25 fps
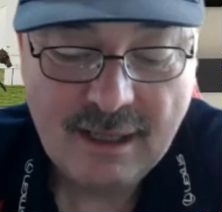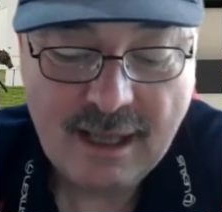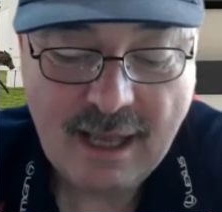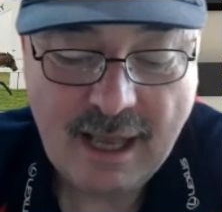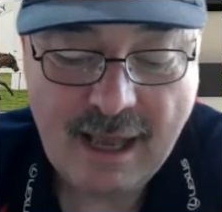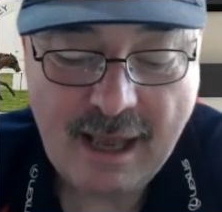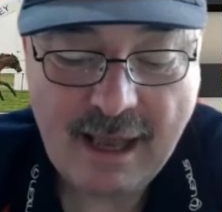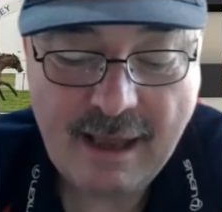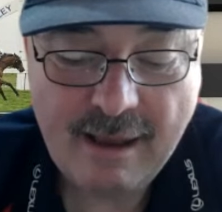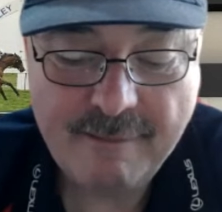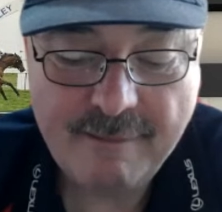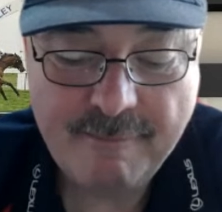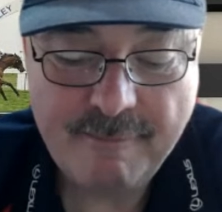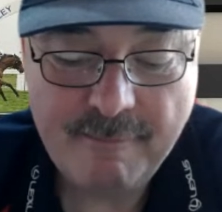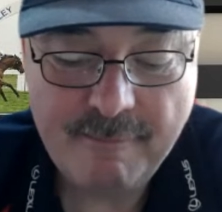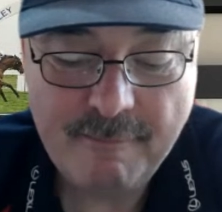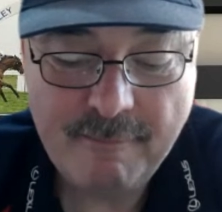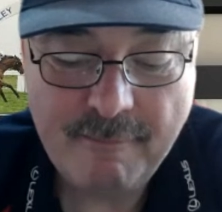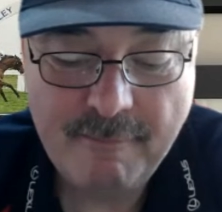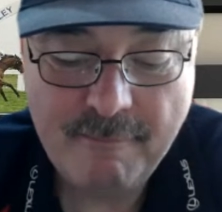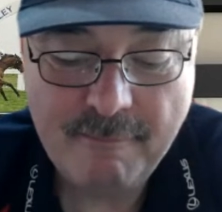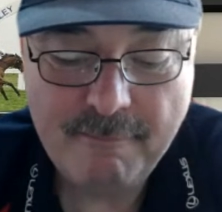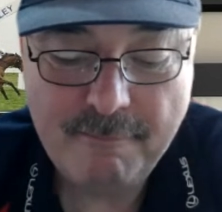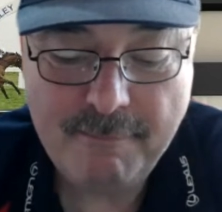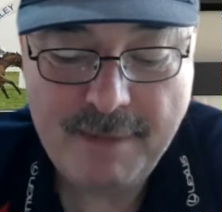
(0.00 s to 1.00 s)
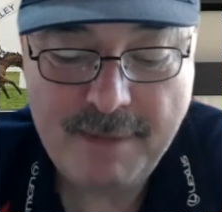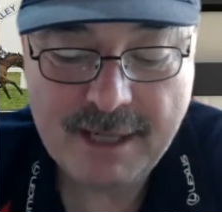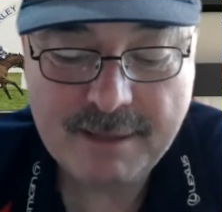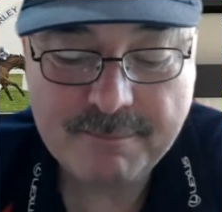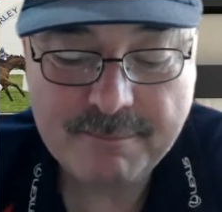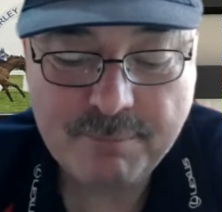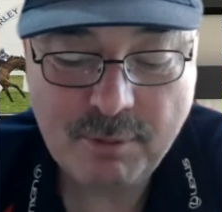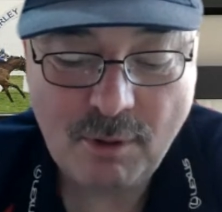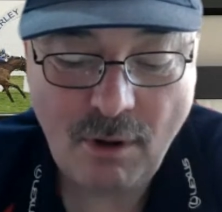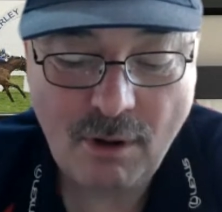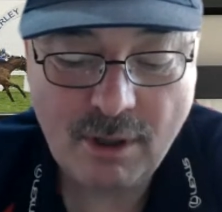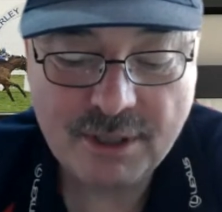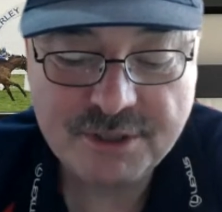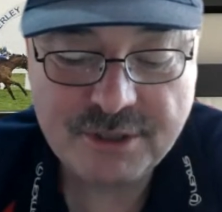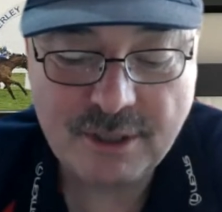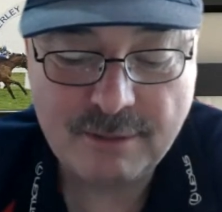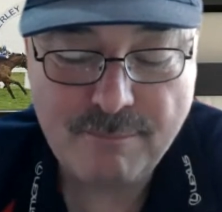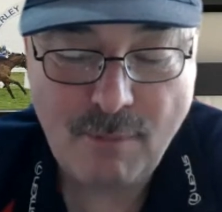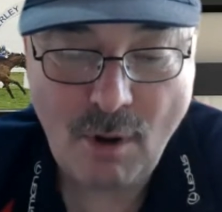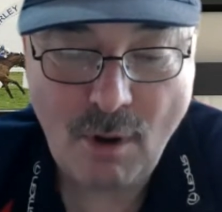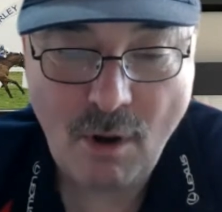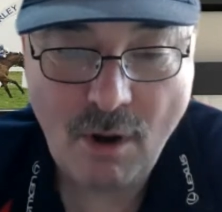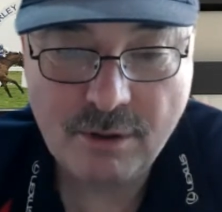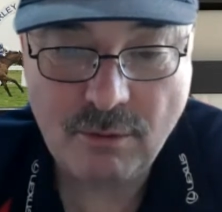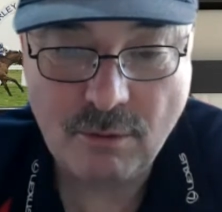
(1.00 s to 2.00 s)
Mick Price
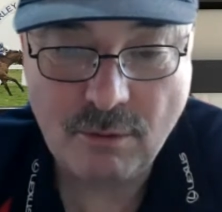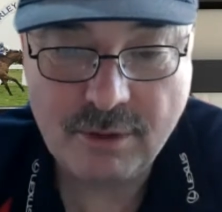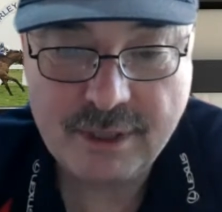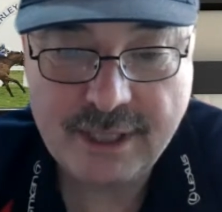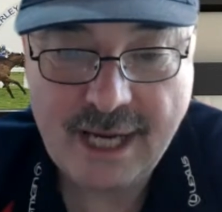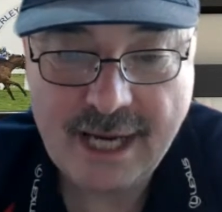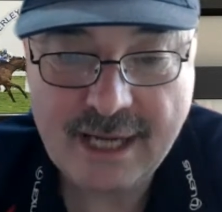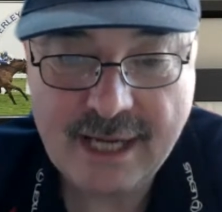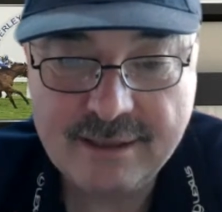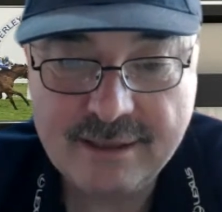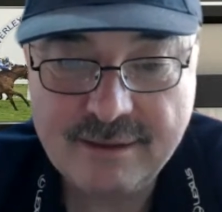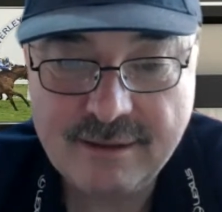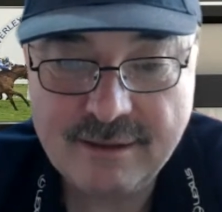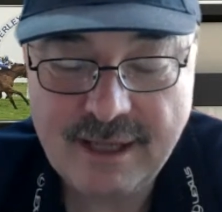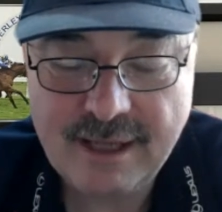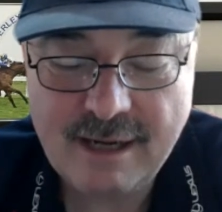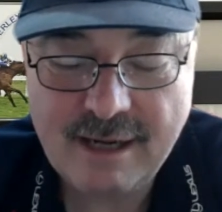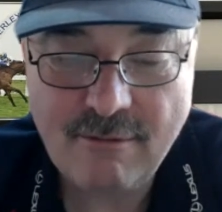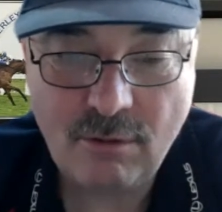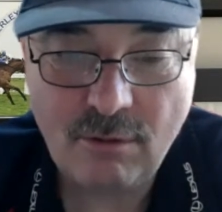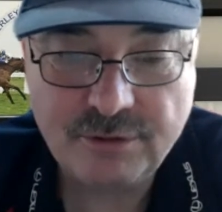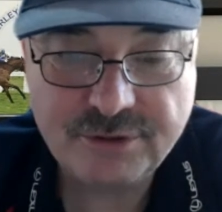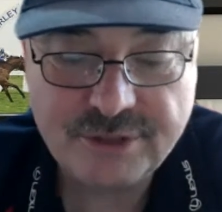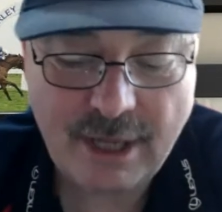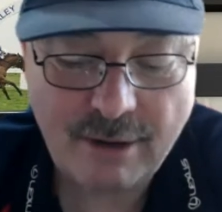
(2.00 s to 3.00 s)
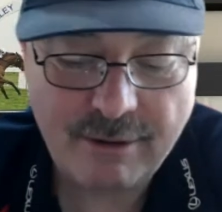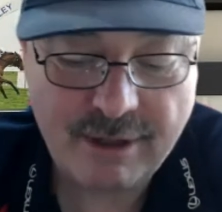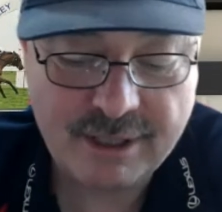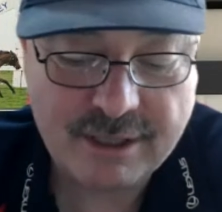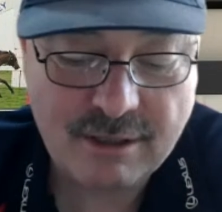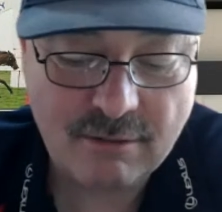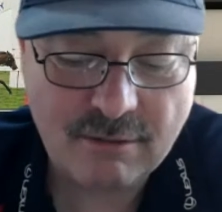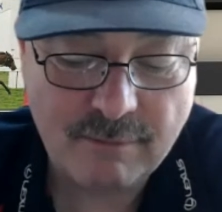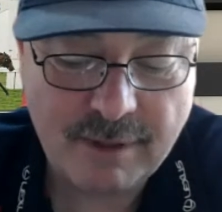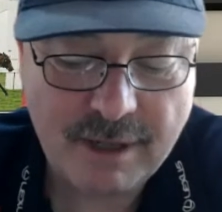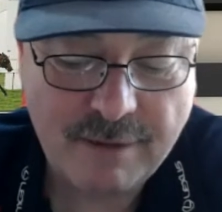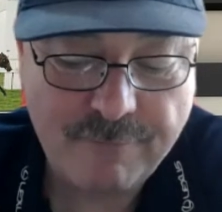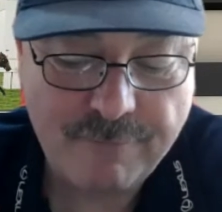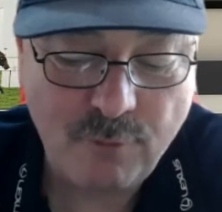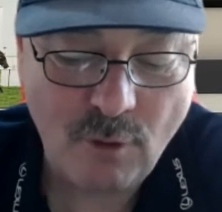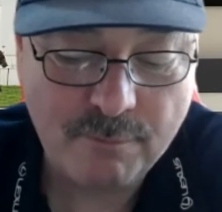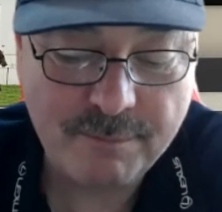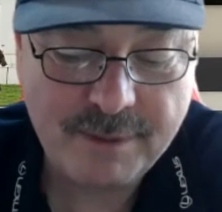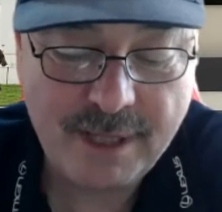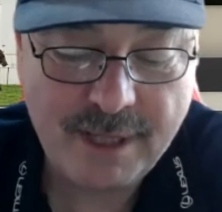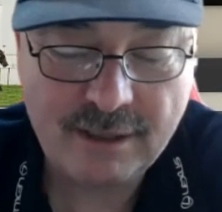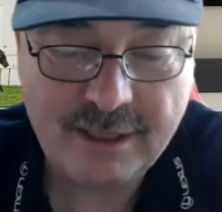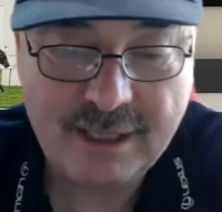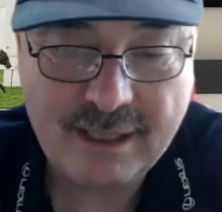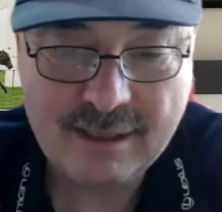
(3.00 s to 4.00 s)
and Michael Kent, they're also in career form,
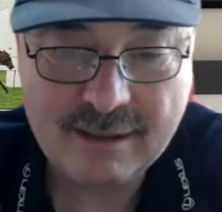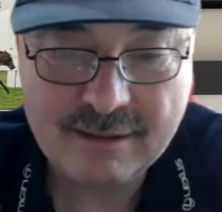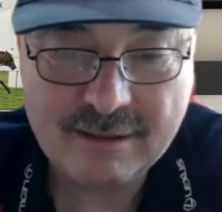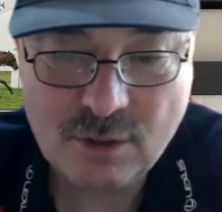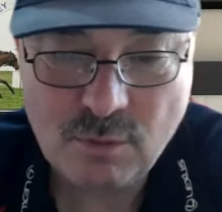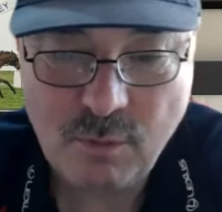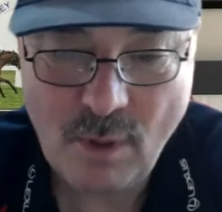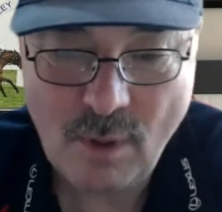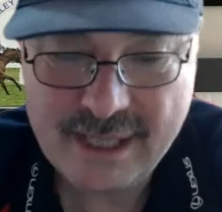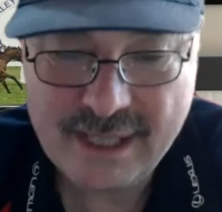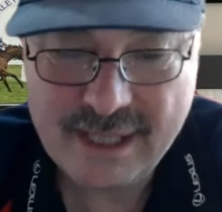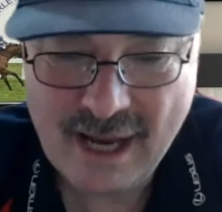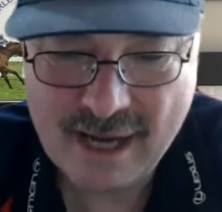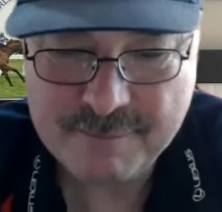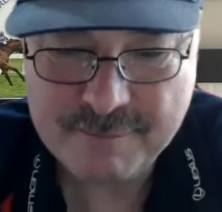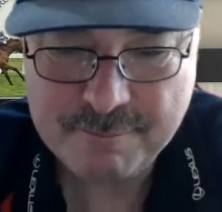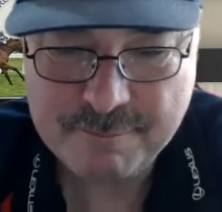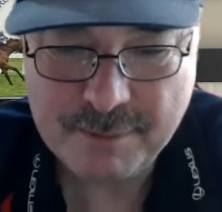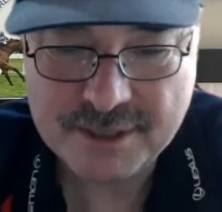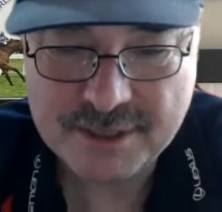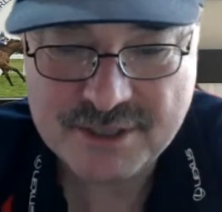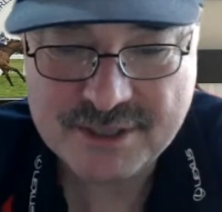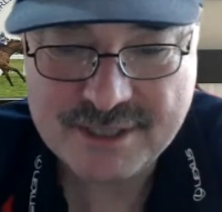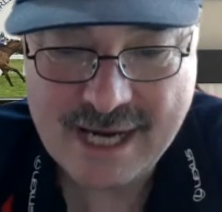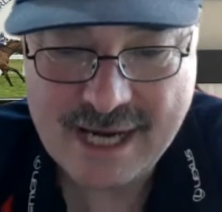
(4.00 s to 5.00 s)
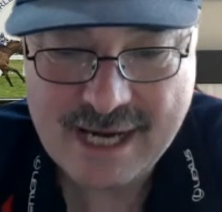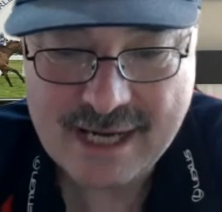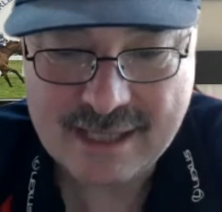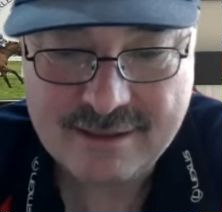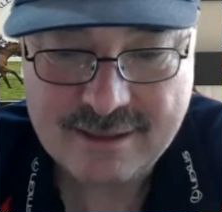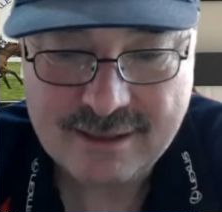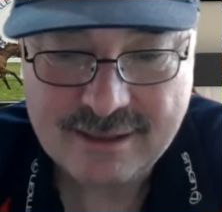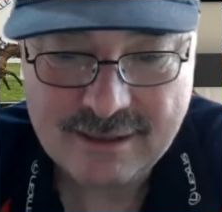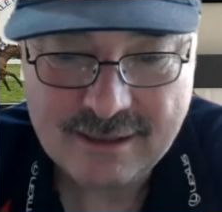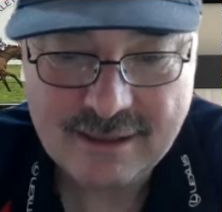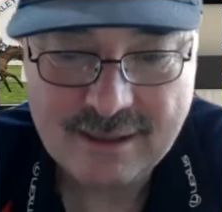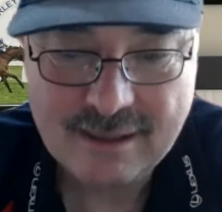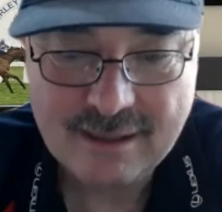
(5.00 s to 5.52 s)
Gelding, 28%.